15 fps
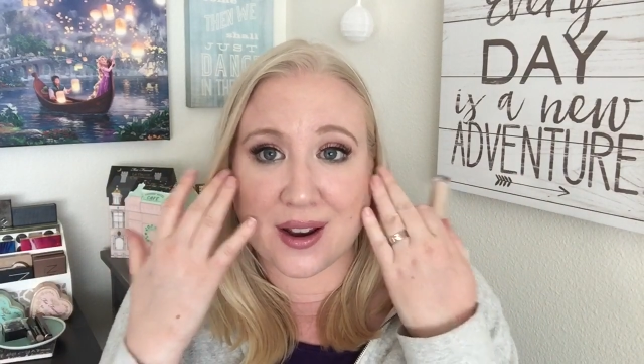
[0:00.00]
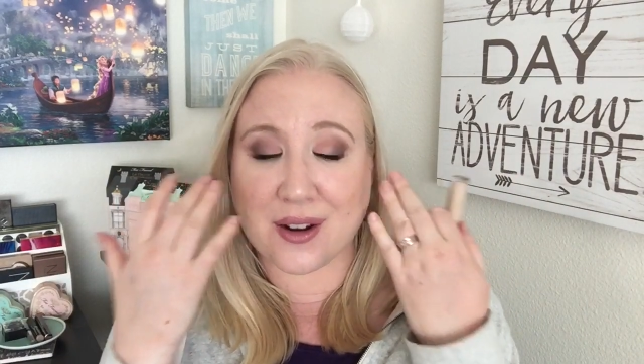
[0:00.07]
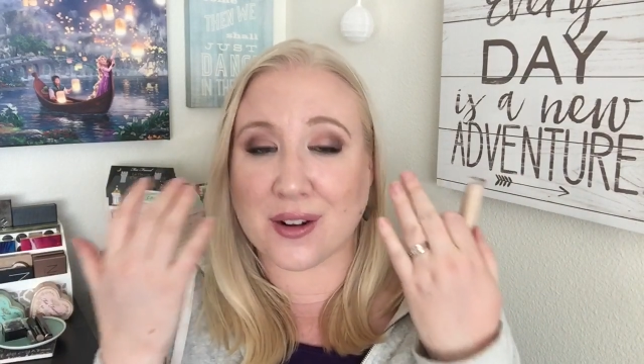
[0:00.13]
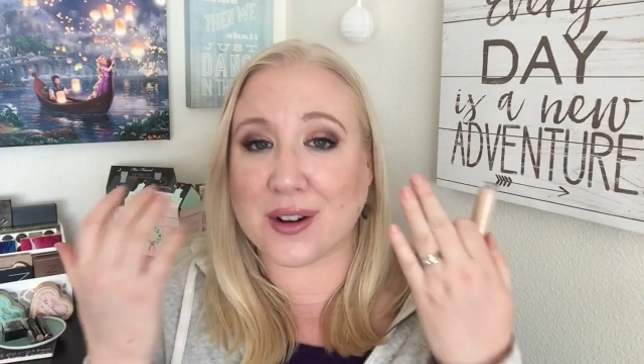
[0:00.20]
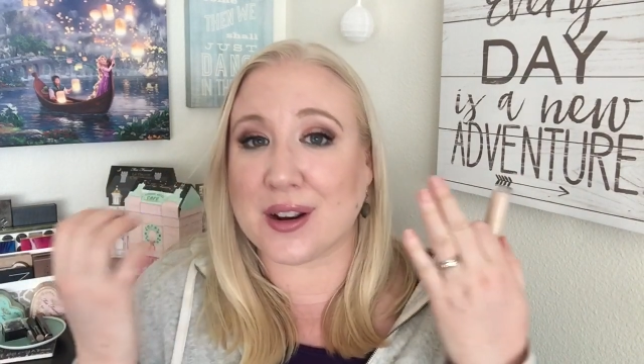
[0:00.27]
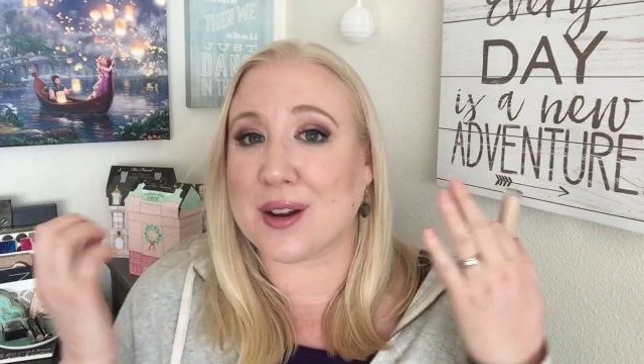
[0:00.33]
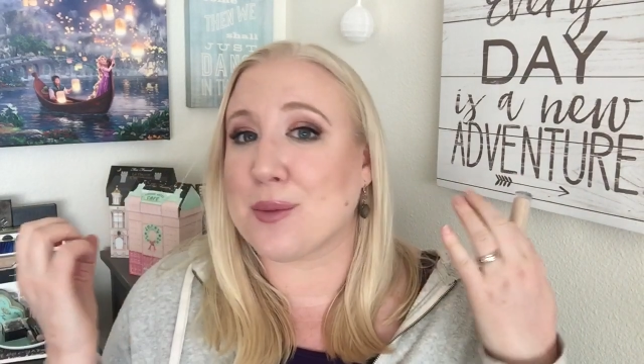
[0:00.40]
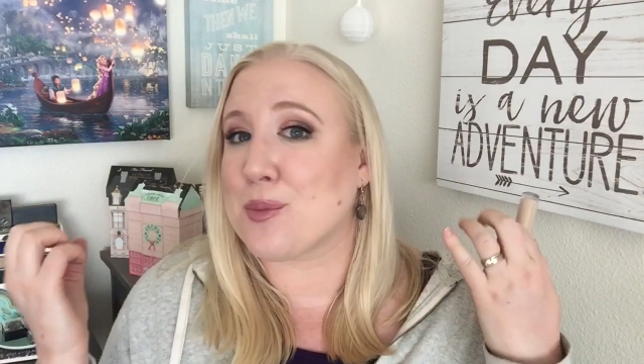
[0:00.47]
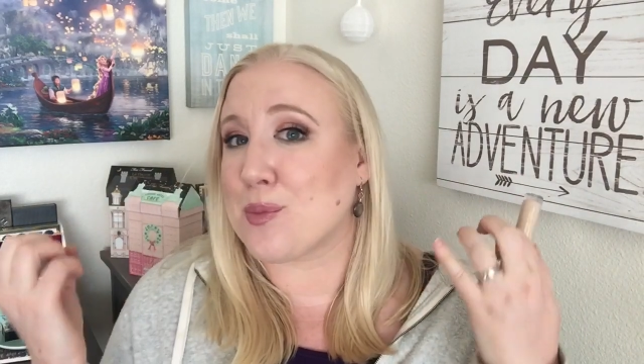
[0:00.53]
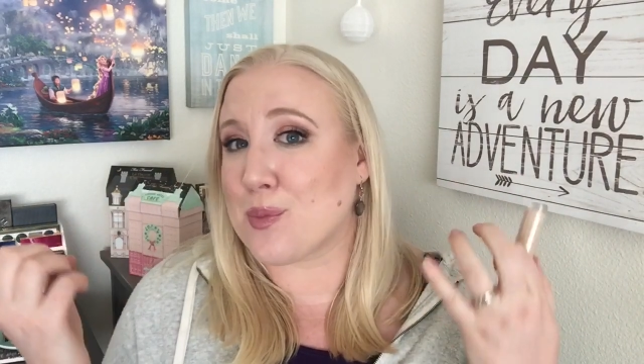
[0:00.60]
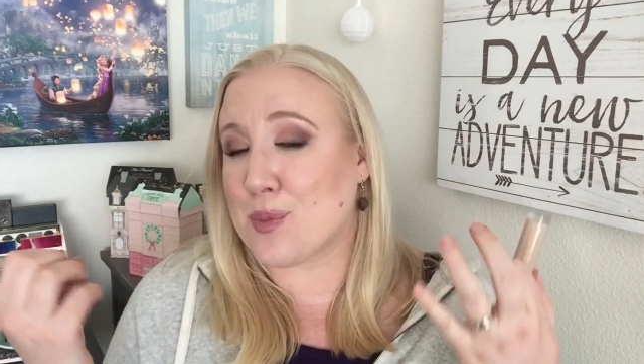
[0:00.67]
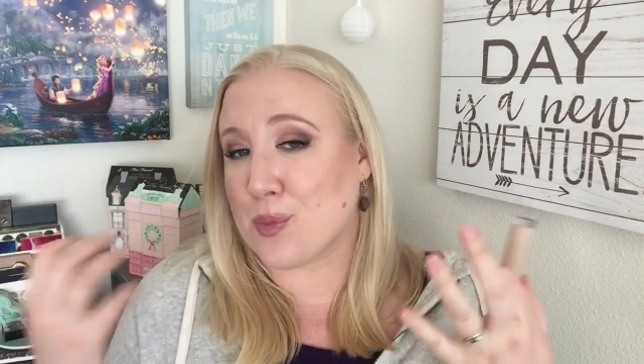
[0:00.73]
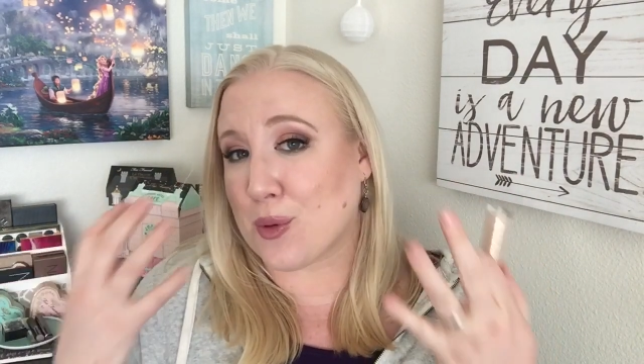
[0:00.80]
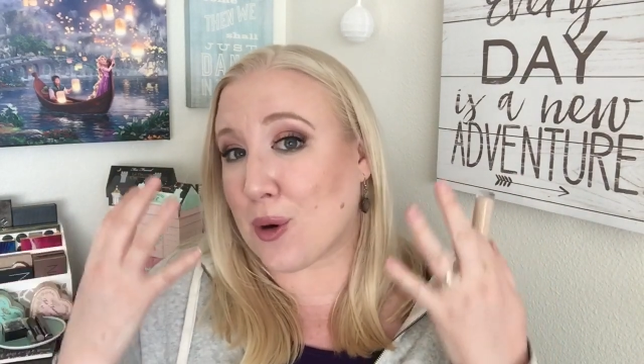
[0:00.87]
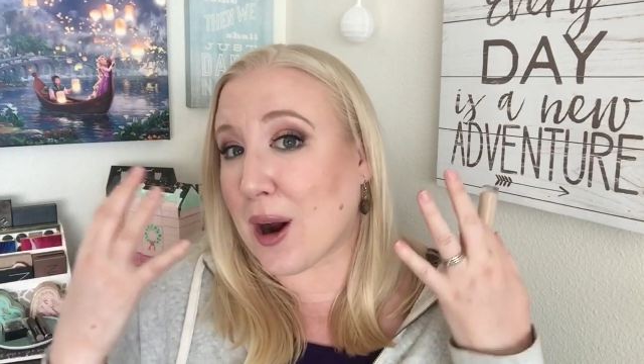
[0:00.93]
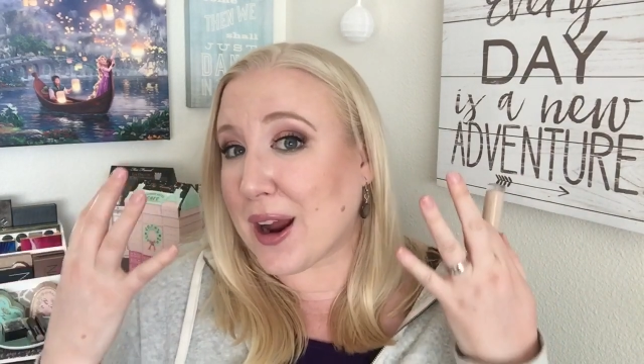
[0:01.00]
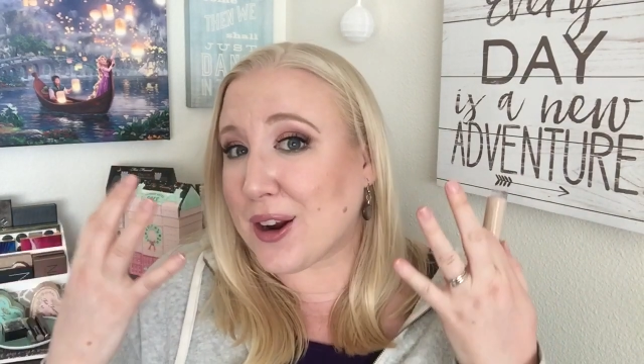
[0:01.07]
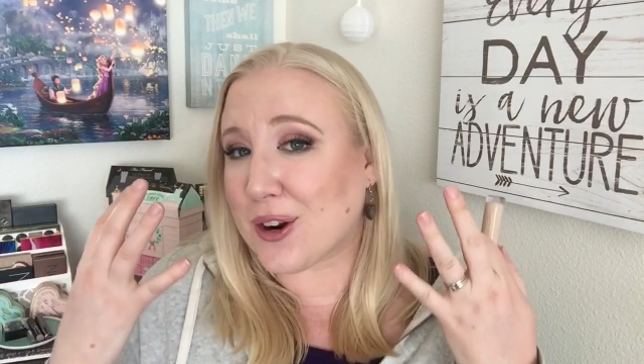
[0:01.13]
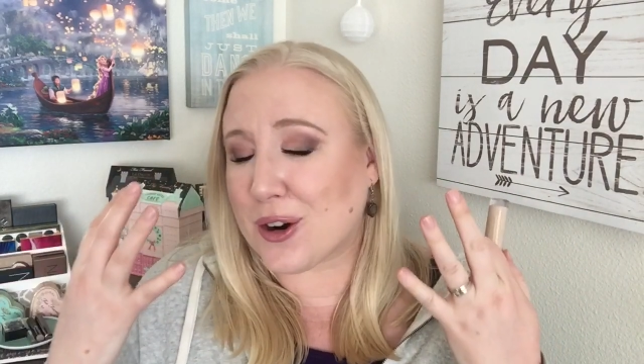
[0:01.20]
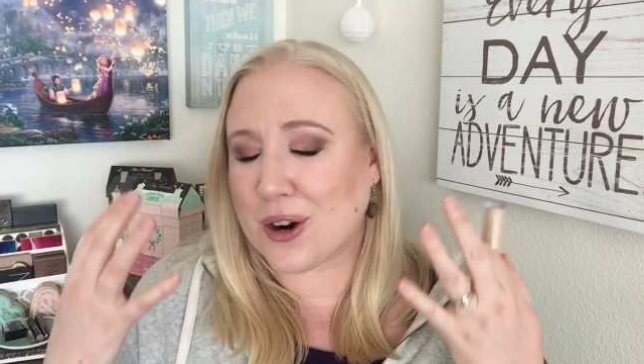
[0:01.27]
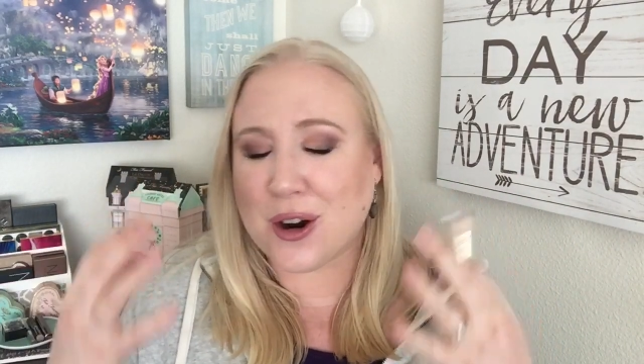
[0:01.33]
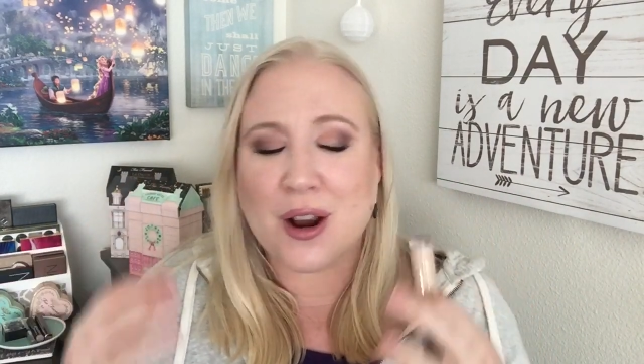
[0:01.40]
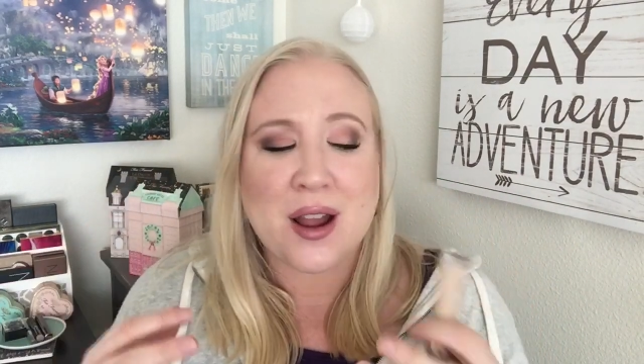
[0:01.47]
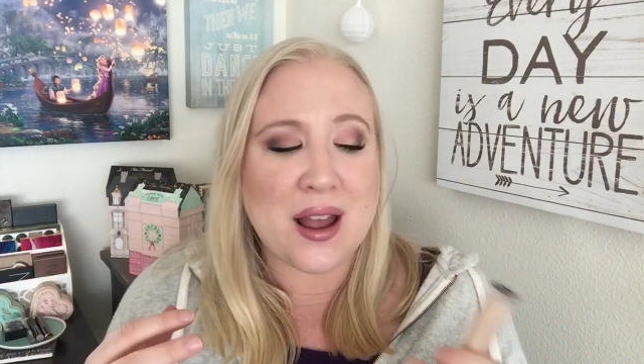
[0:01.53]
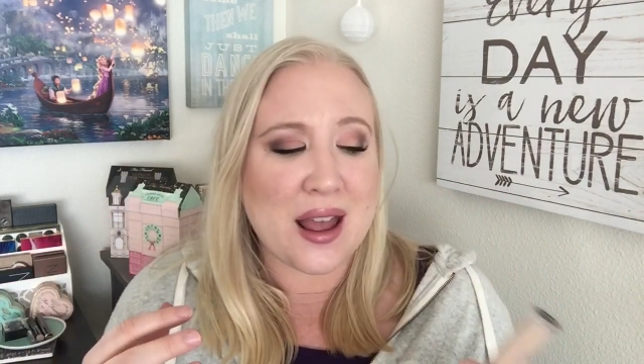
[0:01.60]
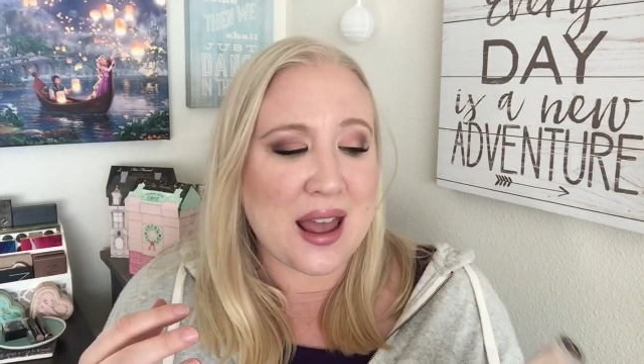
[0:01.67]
area brighter